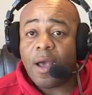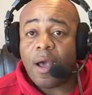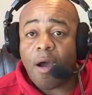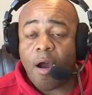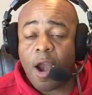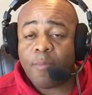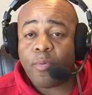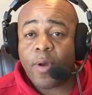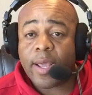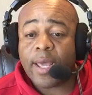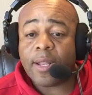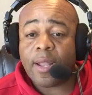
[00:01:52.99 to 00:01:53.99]

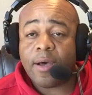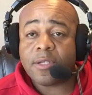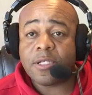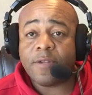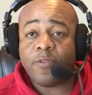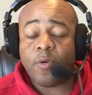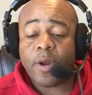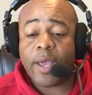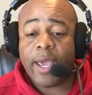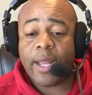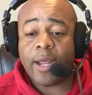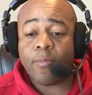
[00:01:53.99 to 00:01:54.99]
heartbreaking loss to the Florida
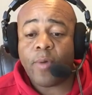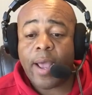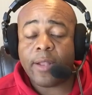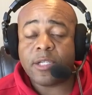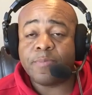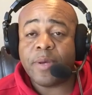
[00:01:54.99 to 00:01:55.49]
A&M Rattlers.